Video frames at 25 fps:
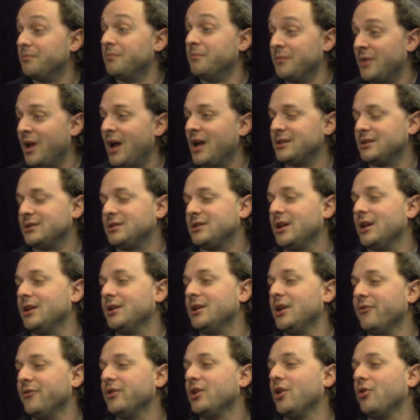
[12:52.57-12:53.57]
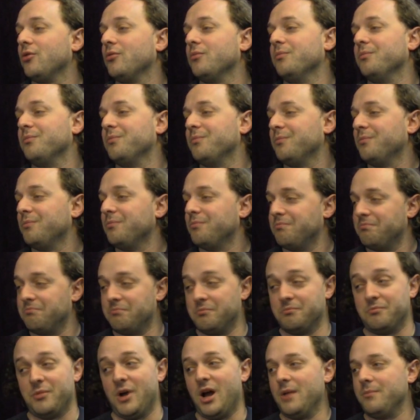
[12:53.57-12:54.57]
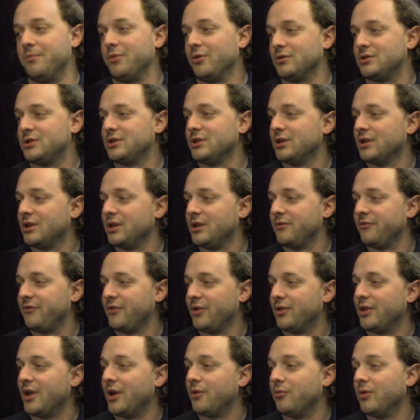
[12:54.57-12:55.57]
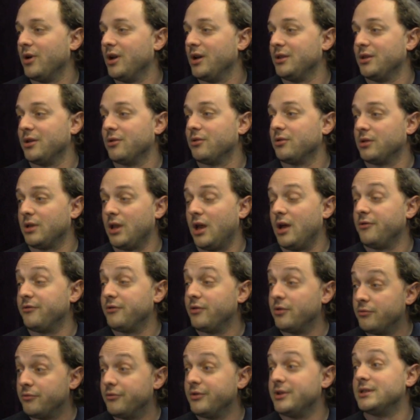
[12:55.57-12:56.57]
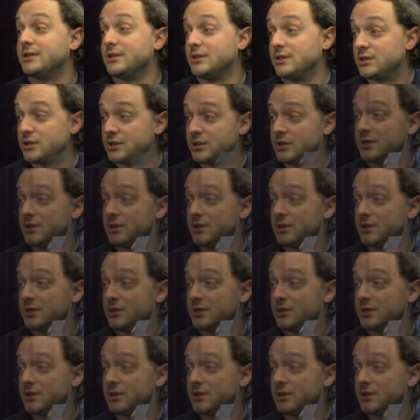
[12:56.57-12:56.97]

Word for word: as I said, even though I personally feel that way, there are a lot of good reasons to